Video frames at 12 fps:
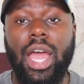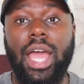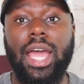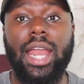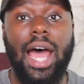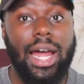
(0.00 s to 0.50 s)

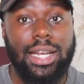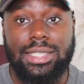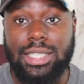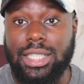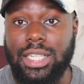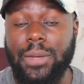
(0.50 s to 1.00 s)
And
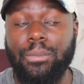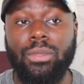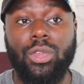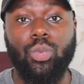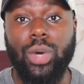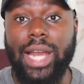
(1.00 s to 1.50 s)
honestly,
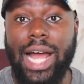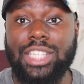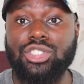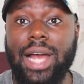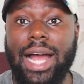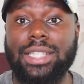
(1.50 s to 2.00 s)
when I
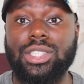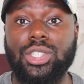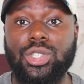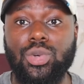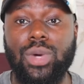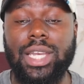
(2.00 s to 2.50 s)
tried to
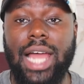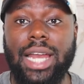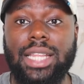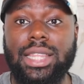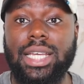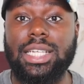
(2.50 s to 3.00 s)
do a lot
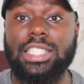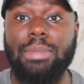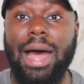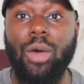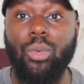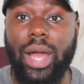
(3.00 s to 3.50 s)
of things
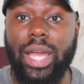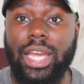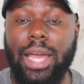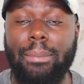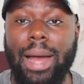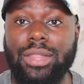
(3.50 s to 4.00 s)
my
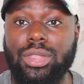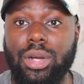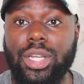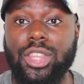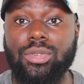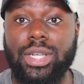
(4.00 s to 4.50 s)
way in my
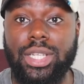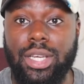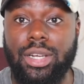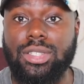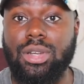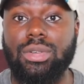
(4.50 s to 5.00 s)
thirty-three
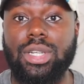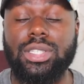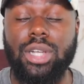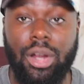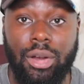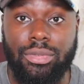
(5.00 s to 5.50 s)
years on
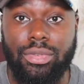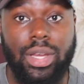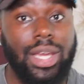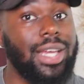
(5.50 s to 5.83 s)
this earth,